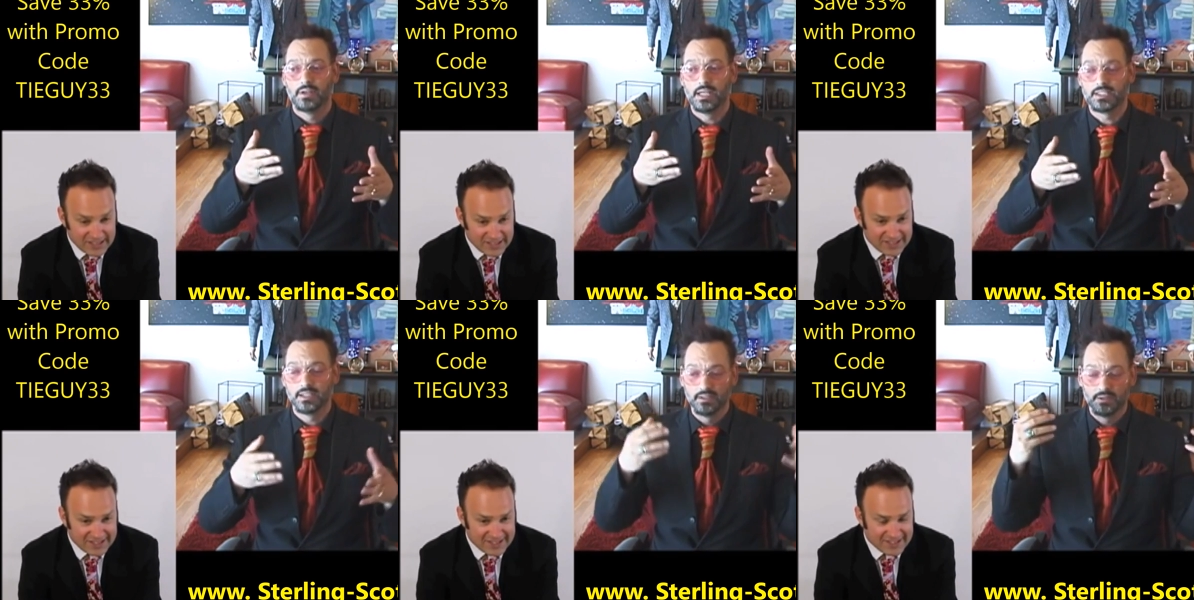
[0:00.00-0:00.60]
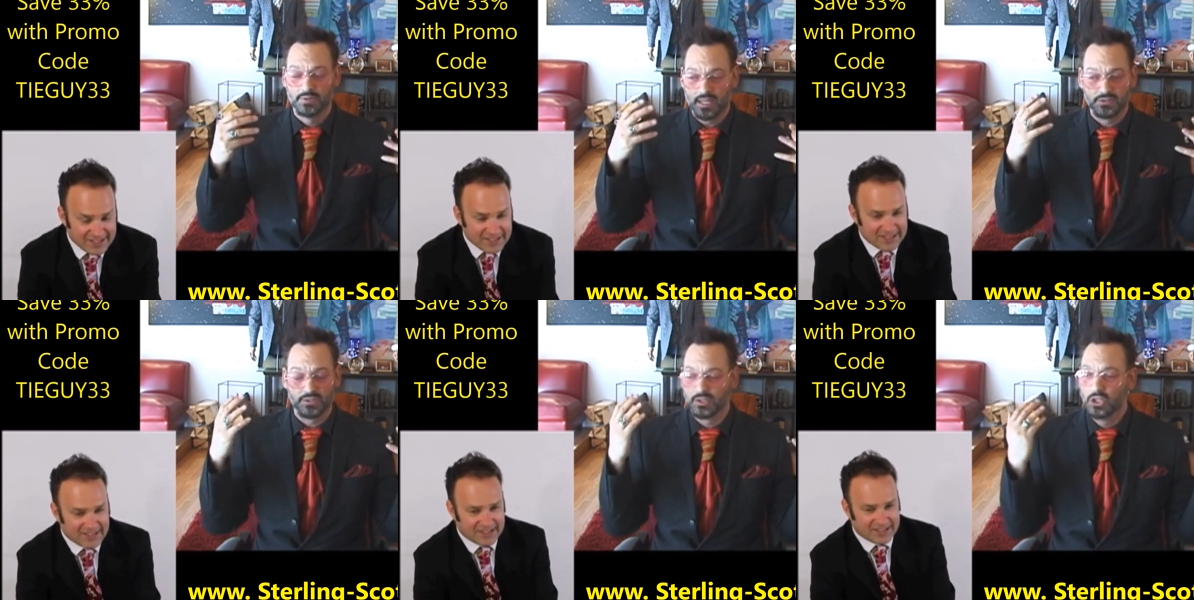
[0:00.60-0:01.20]
Speaker 1: it's a
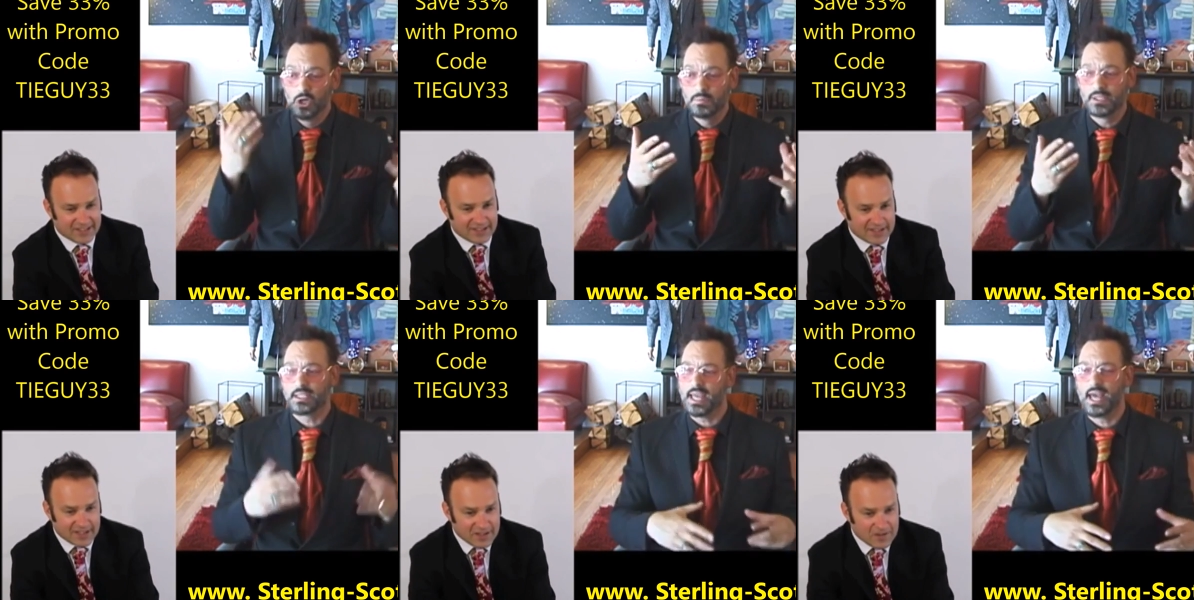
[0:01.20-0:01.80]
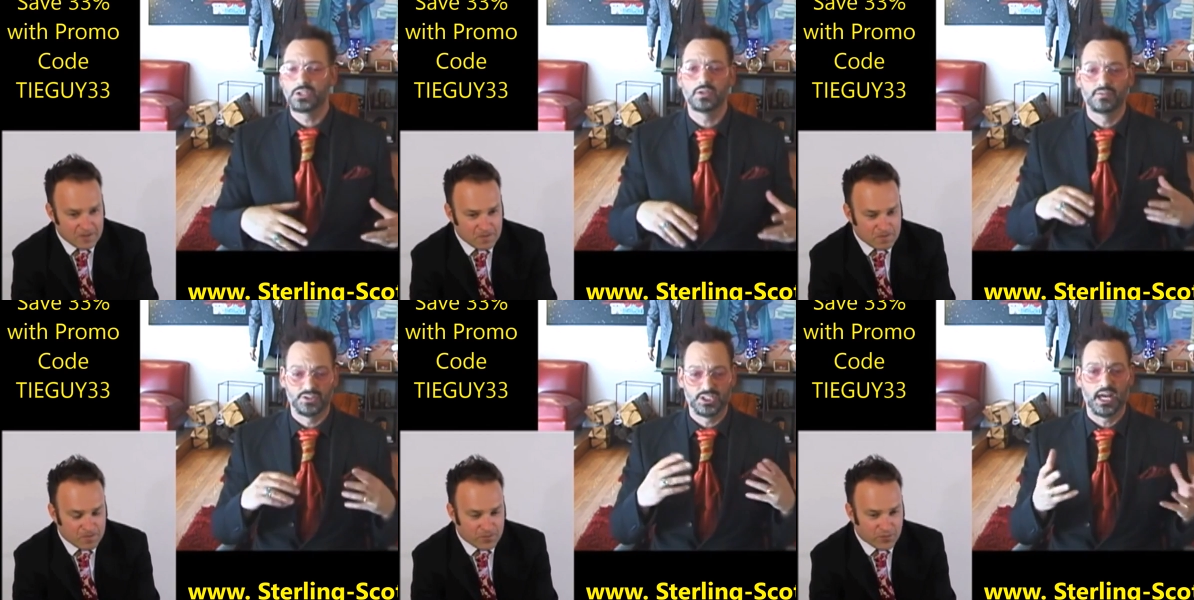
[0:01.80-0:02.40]
loom in the castle
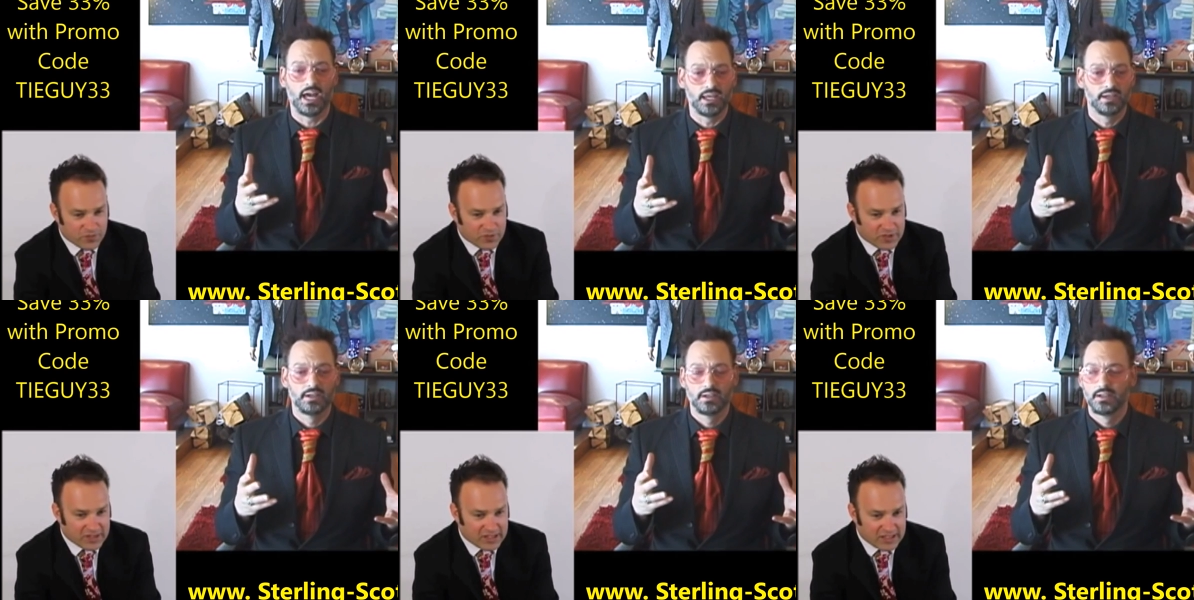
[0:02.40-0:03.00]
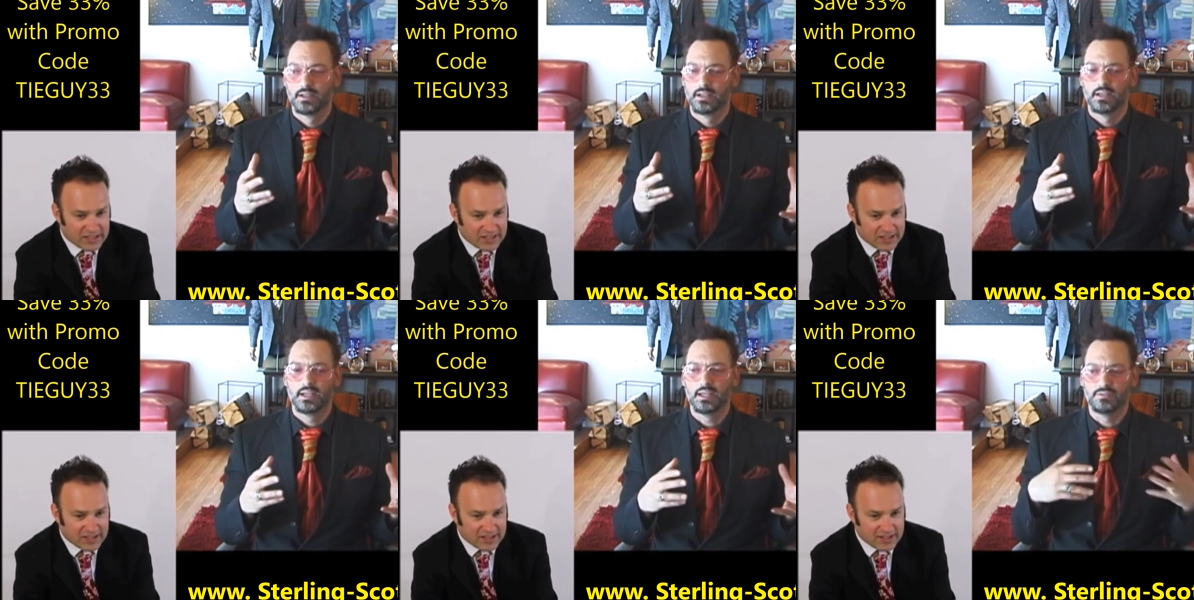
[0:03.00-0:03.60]
of Versailles
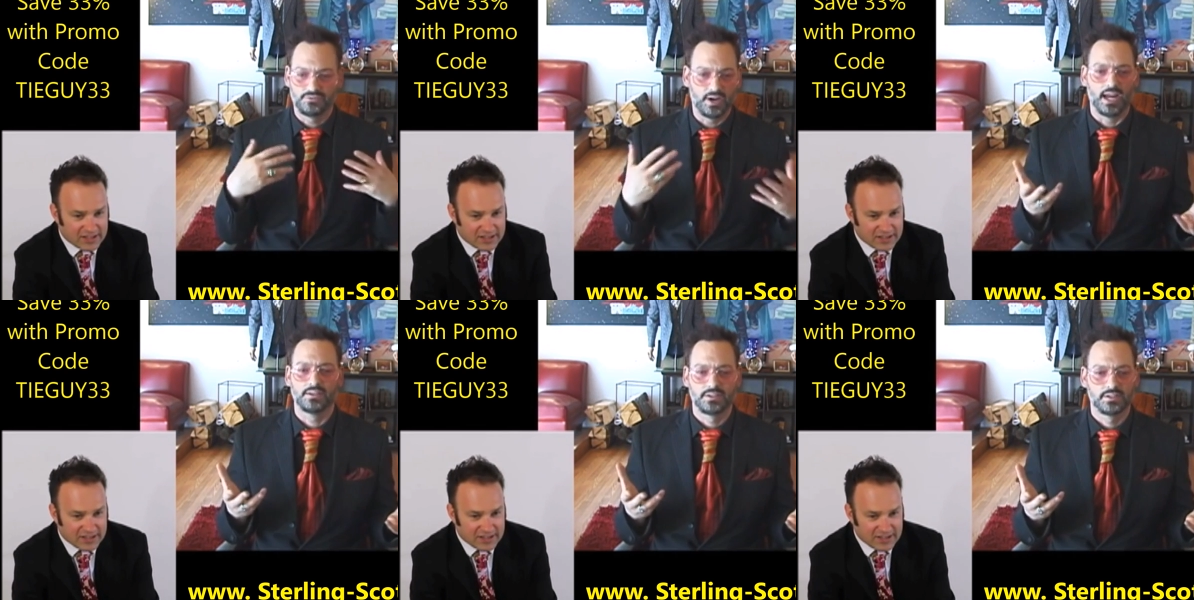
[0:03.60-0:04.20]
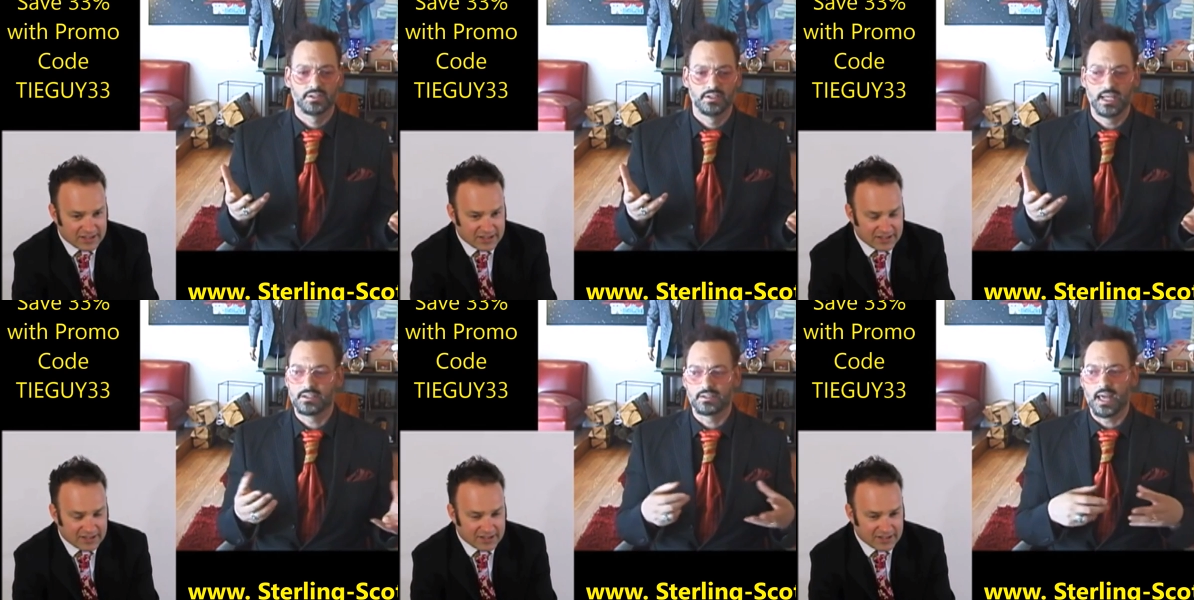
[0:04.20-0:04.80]
in France, and
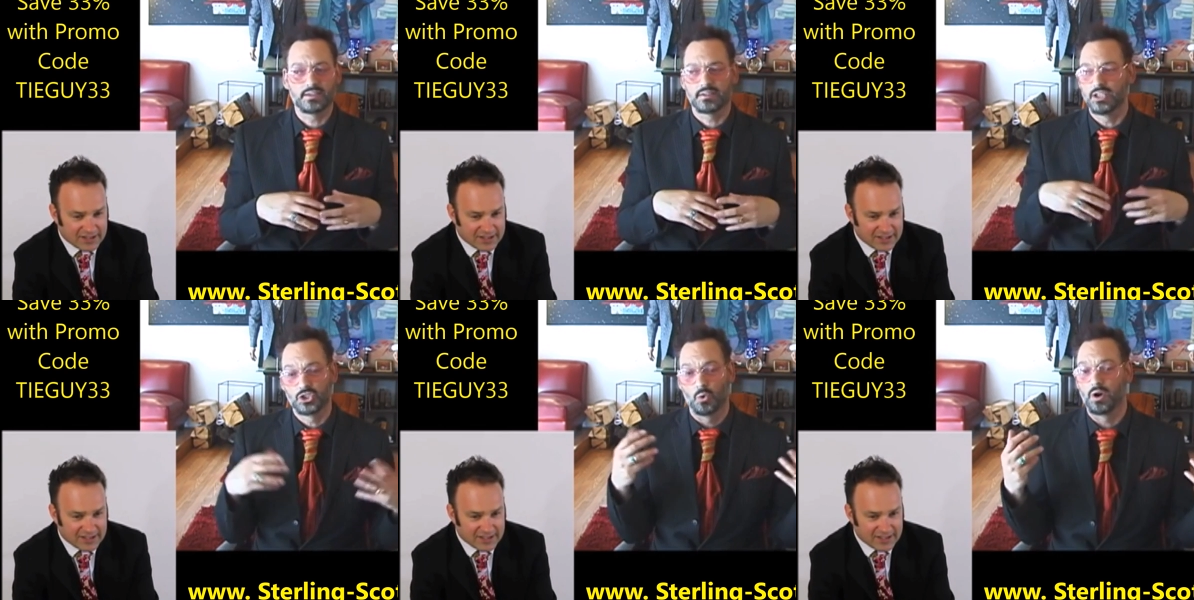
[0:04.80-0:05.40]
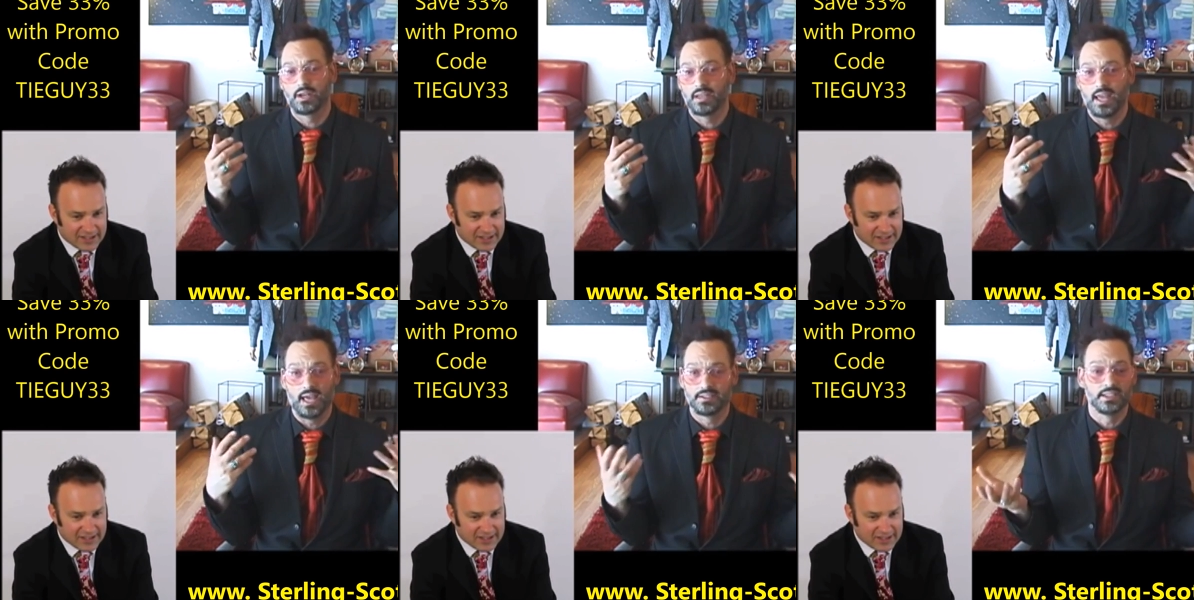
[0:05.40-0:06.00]
that's that's historic
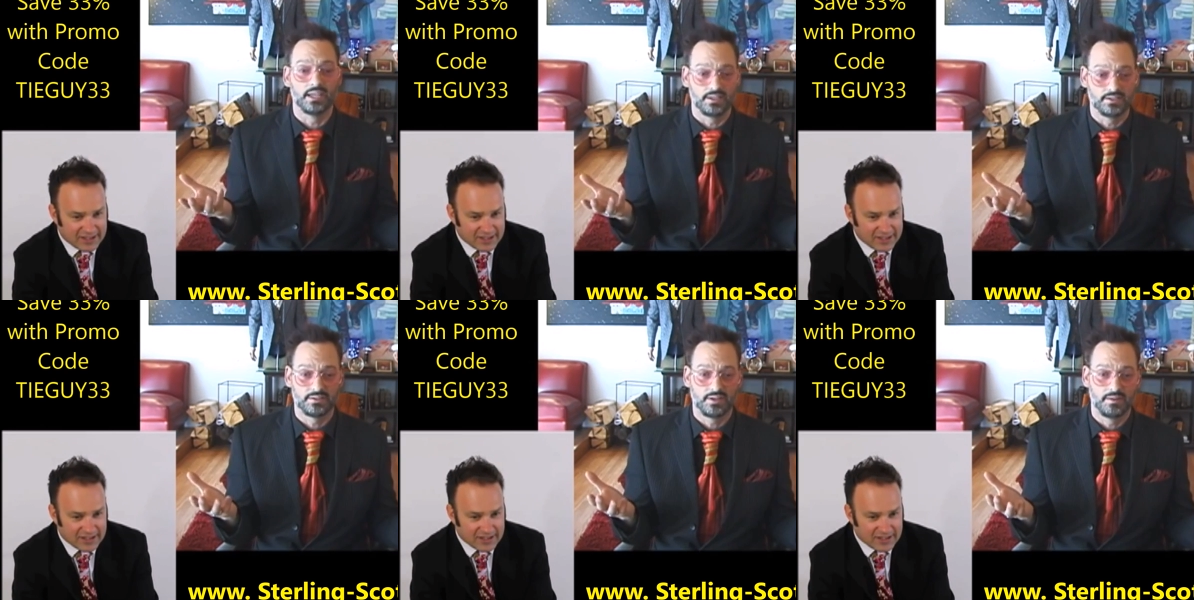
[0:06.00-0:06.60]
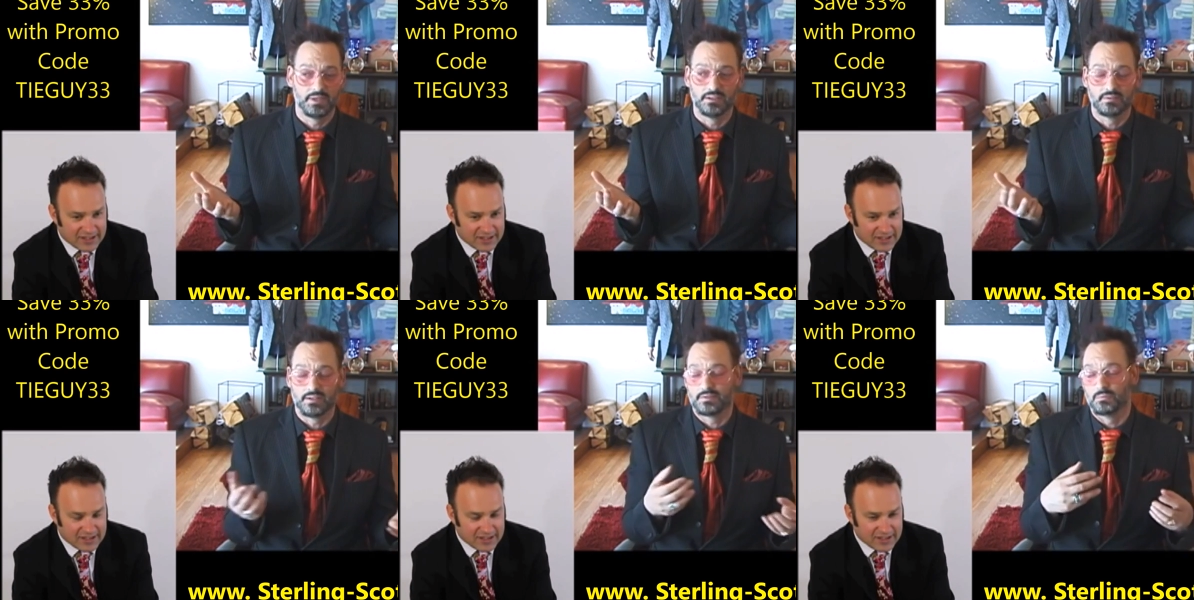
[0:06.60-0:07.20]
as it is. I mean,
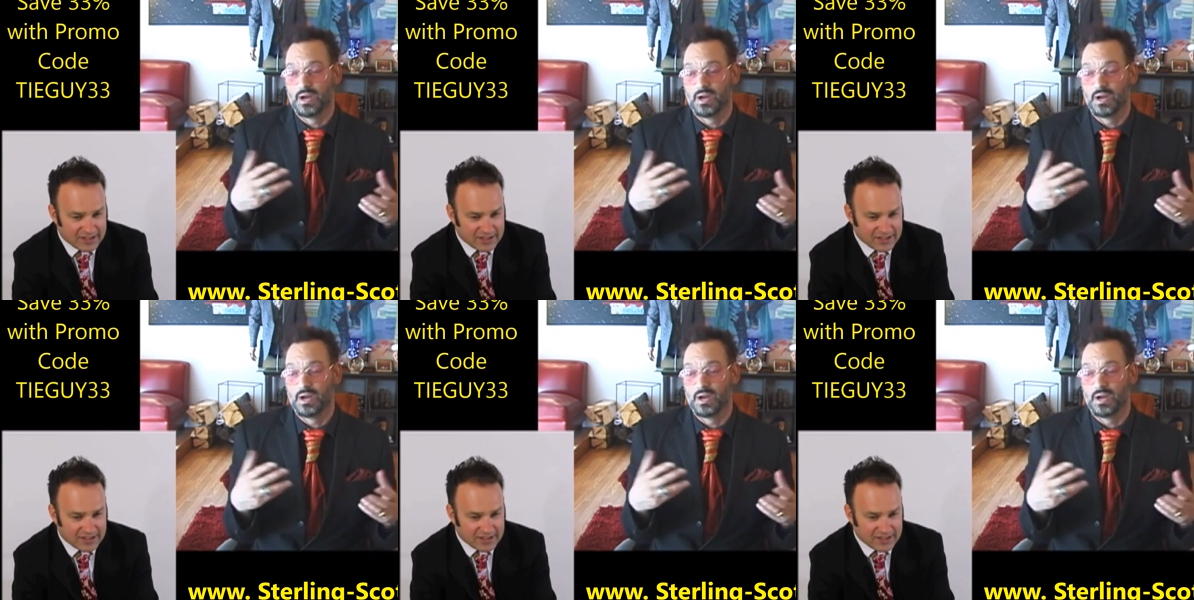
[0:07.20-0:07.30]
that's